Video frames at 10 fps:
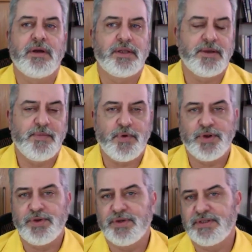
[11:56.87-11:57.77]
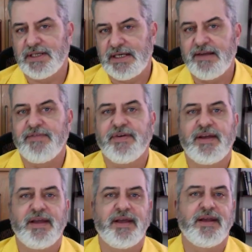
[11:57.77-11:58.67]
They're more into the
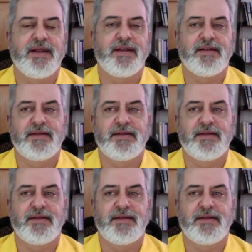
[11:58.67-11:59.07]
significant and